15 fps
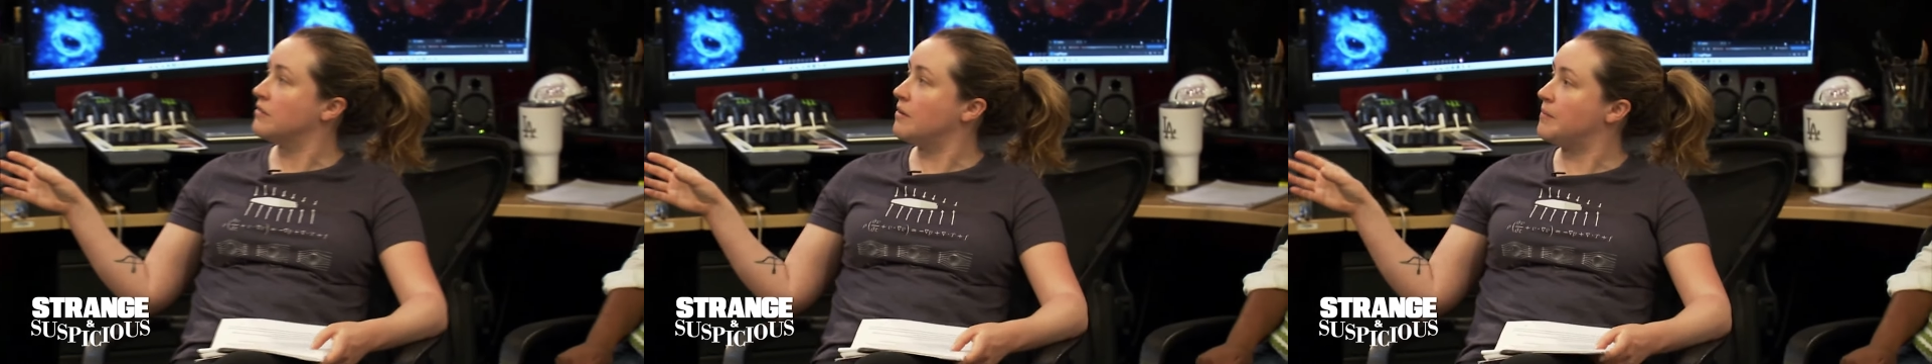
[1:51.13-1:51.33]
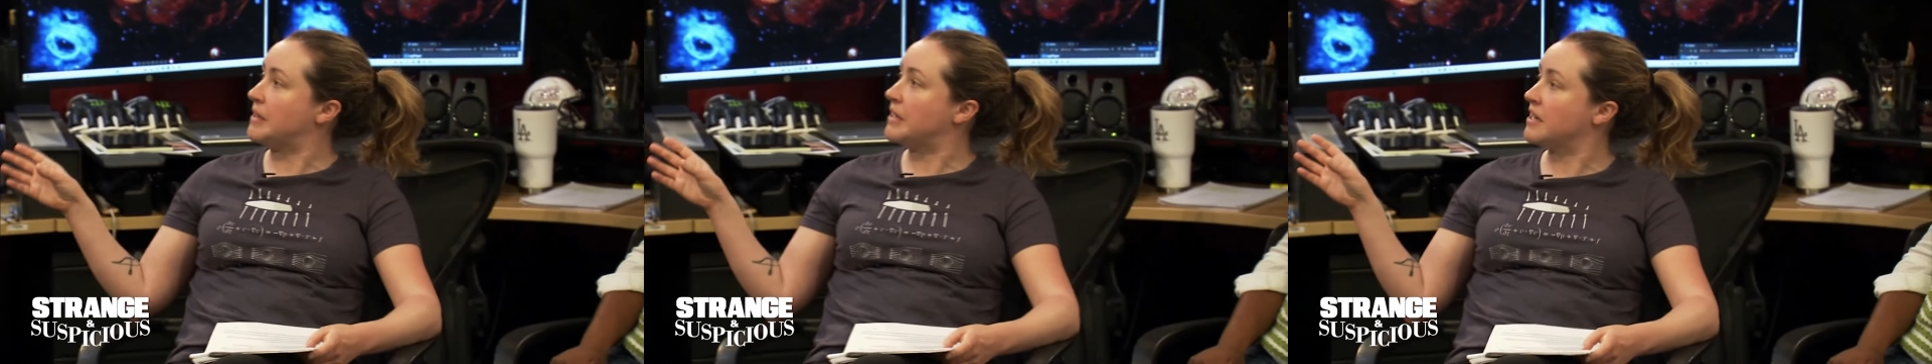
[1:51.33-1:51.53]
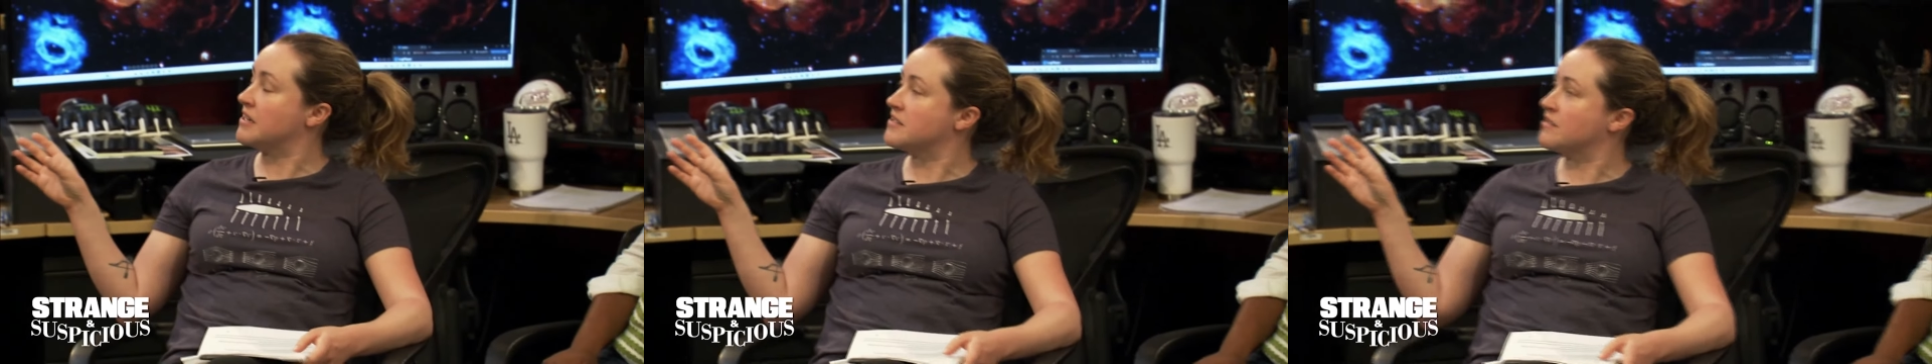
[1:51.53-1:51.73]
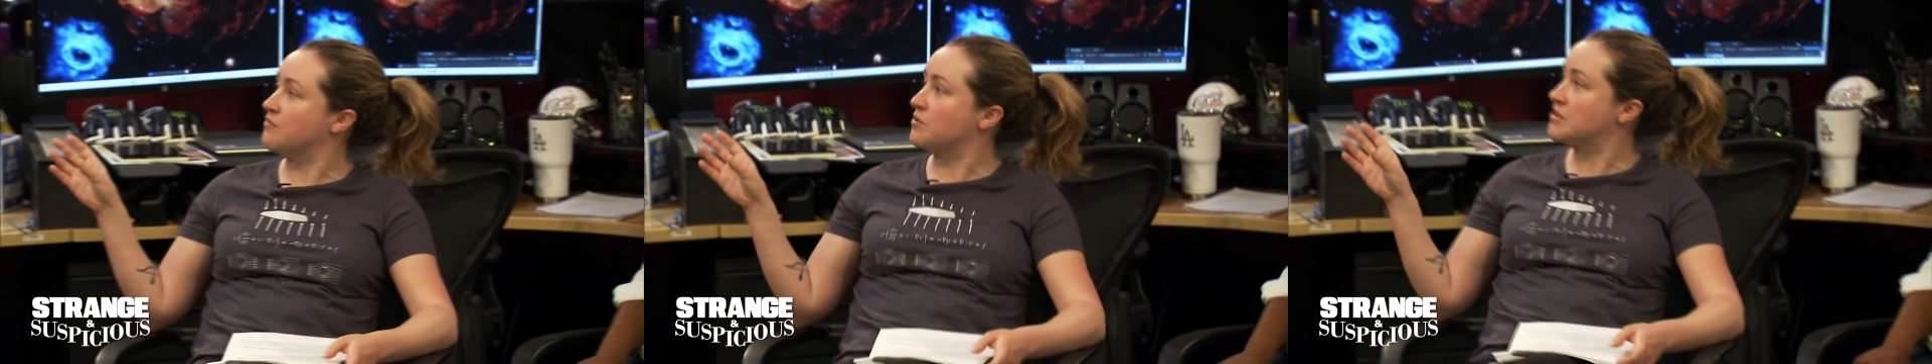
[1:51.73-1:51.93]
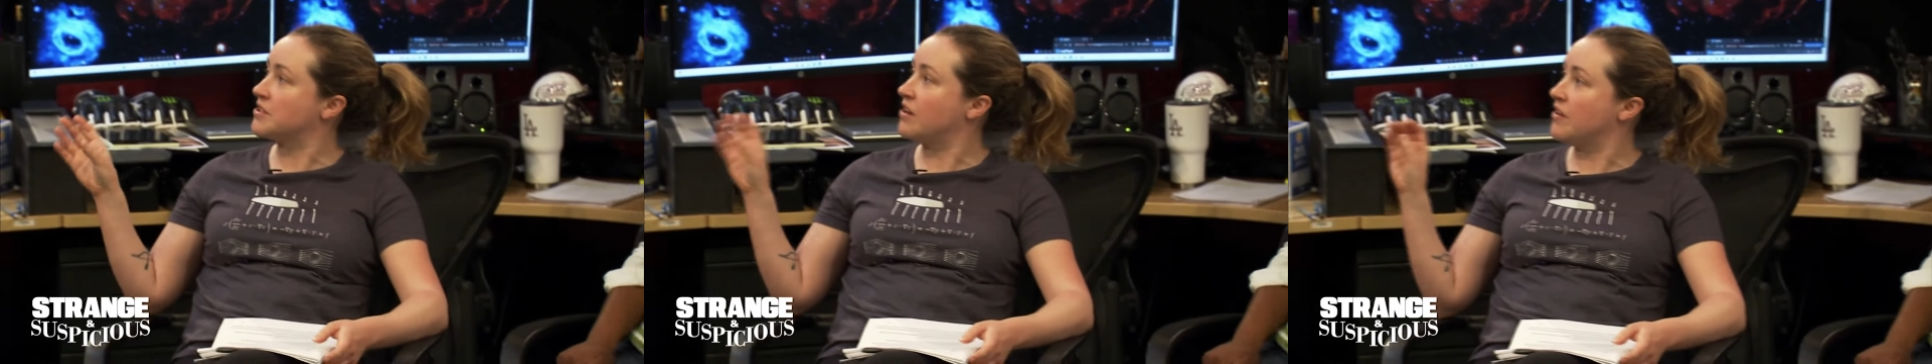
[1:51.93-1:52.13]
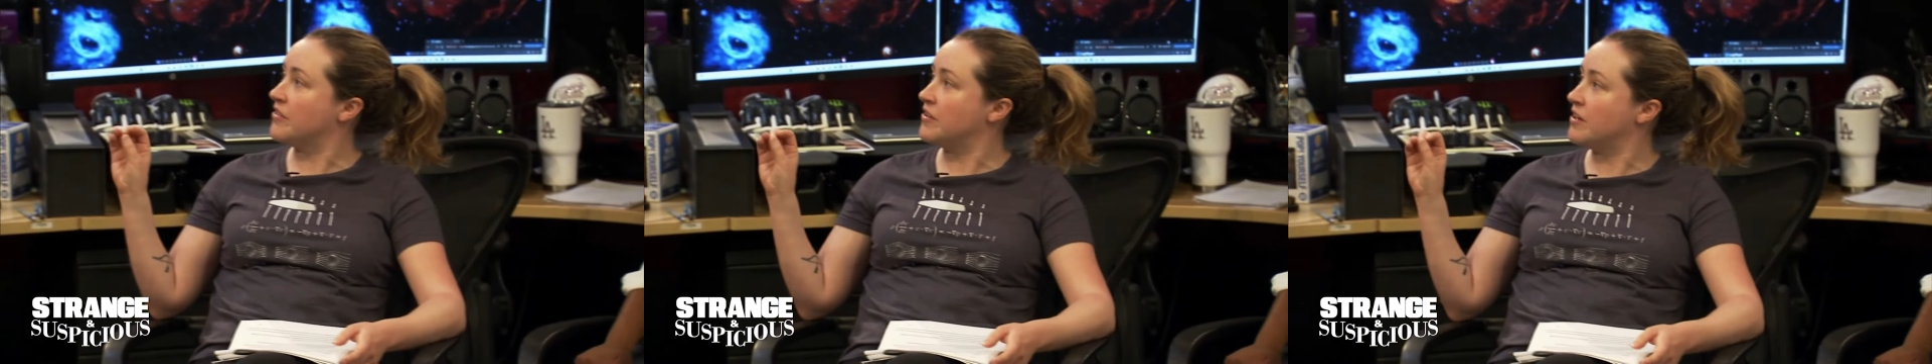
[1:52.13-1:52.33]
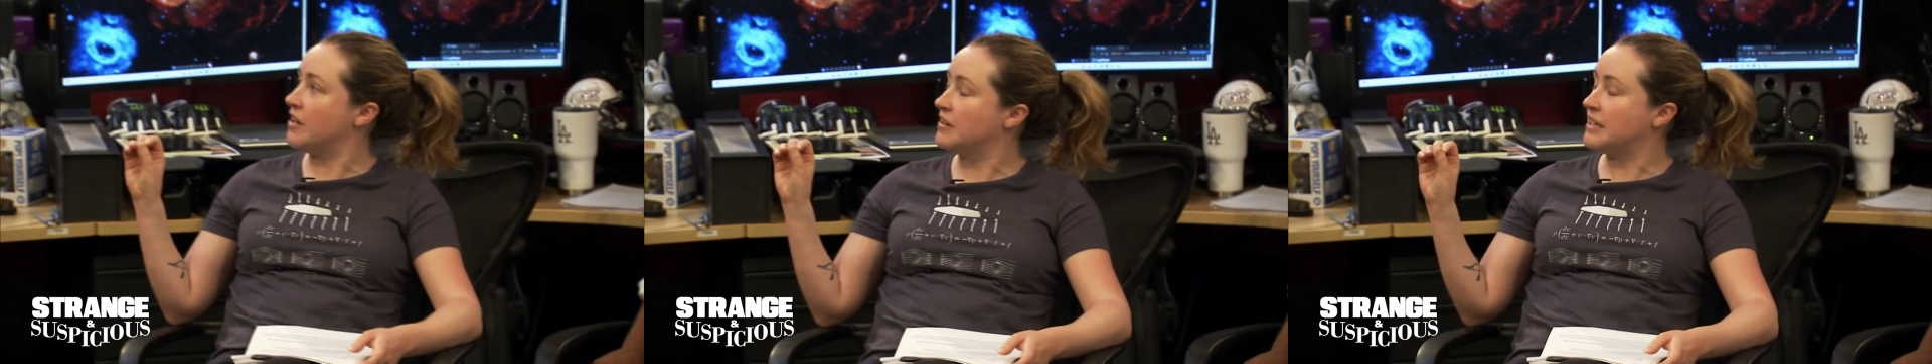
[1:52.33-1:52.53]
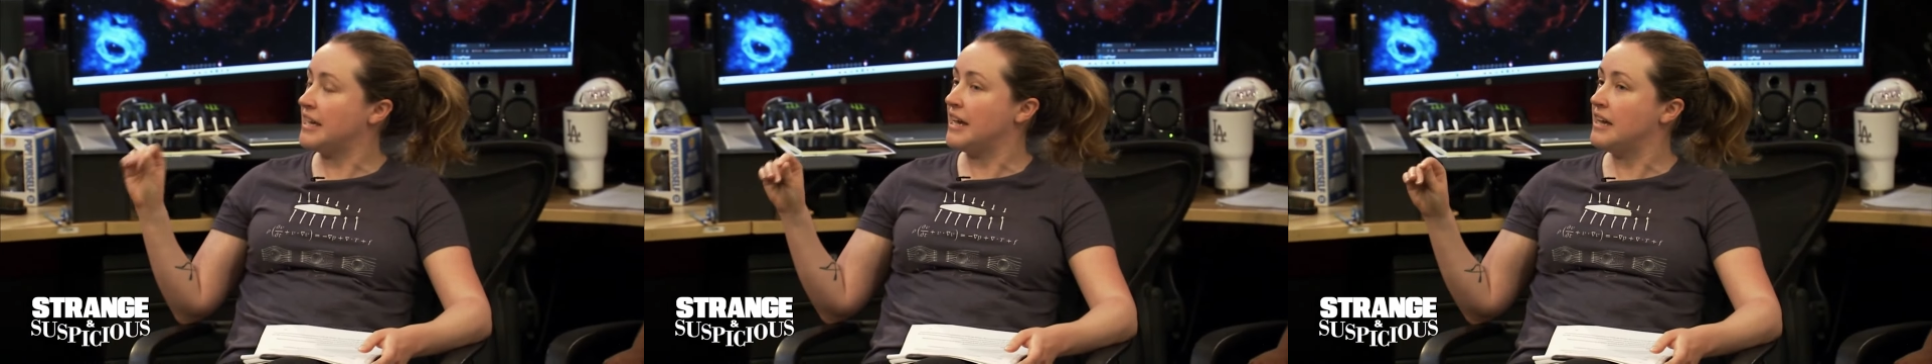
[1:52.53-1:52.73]
because of what's called the
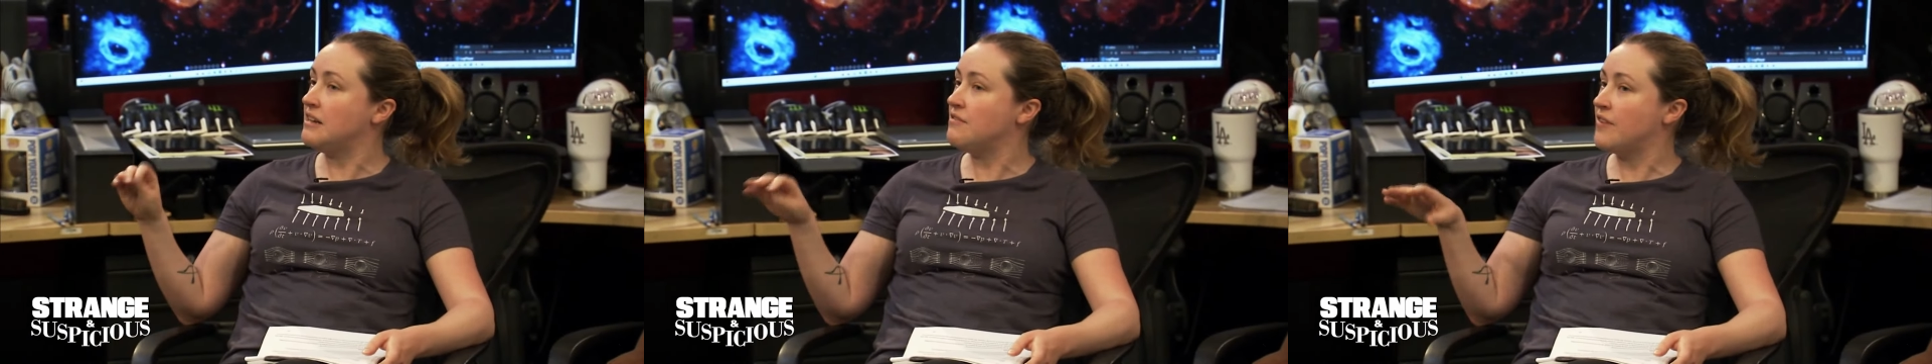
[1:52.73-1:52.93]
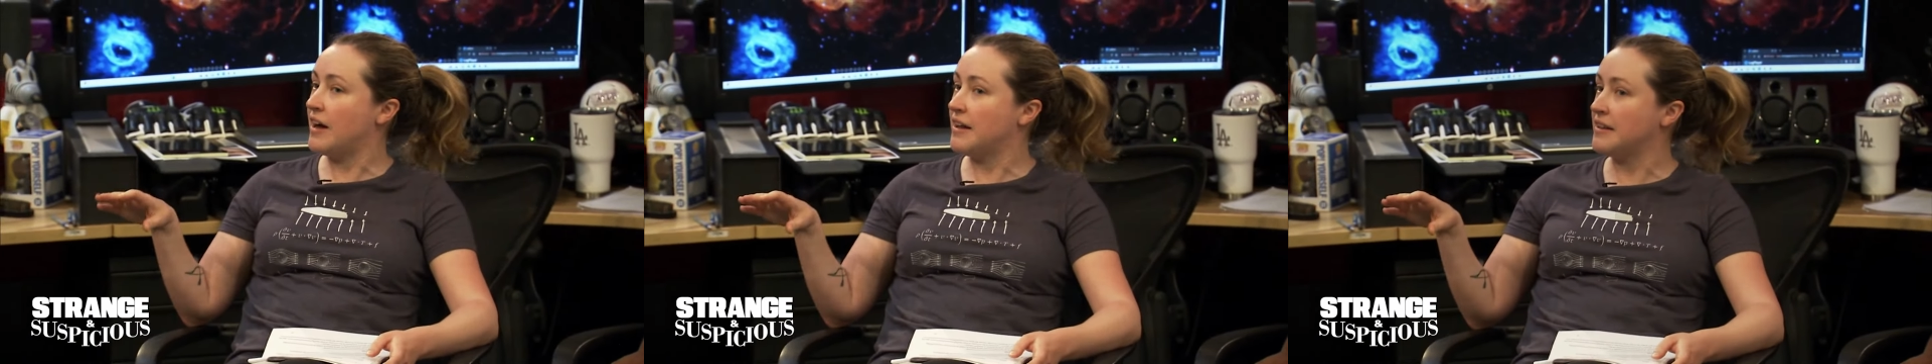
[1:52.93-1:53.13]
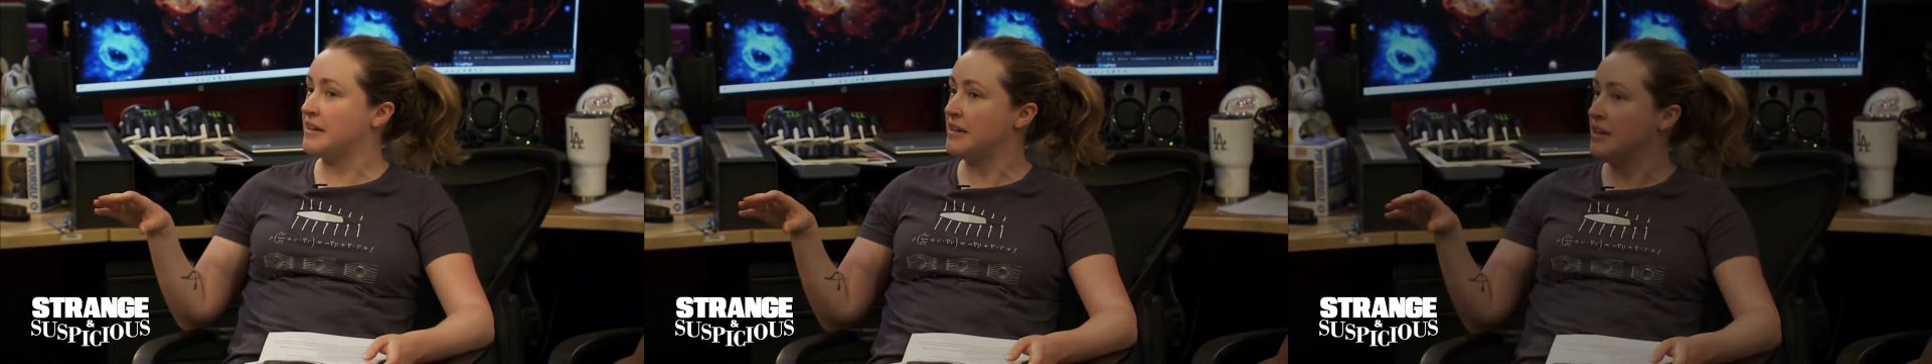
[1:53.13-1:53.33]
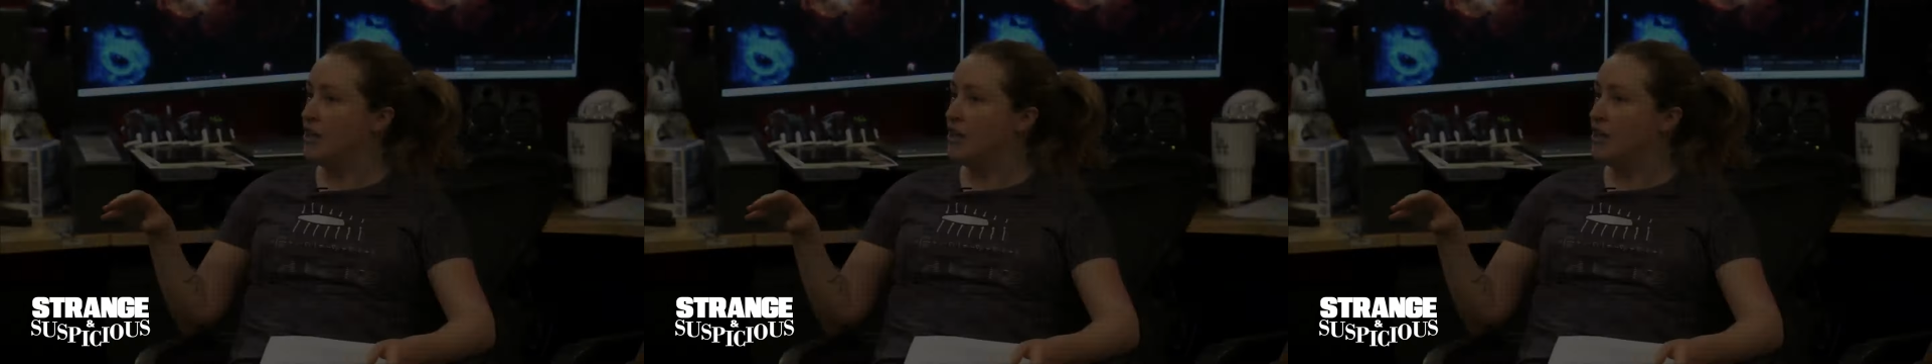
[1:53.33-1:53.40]
uncanny valley,